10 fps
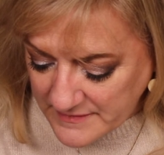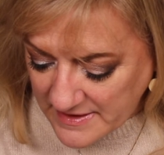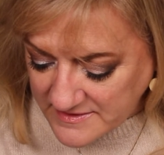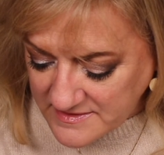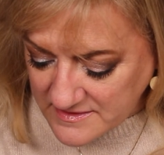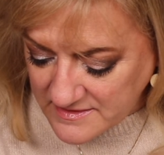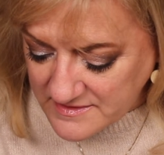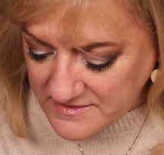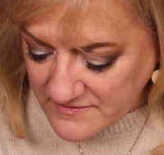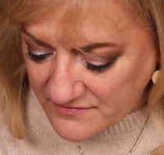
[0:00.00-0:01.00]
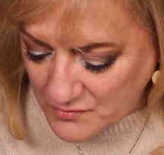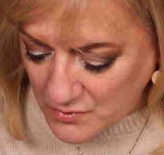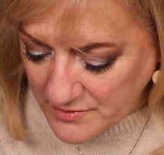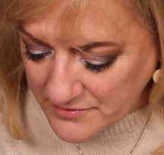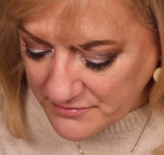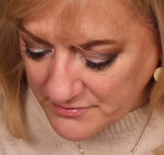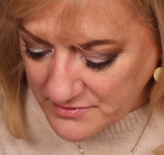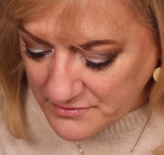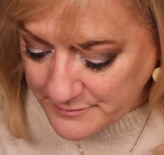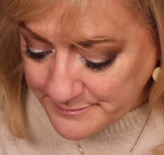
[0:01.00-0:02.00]
Exodus 4
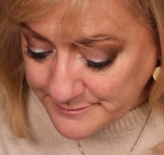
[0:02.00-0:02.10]
through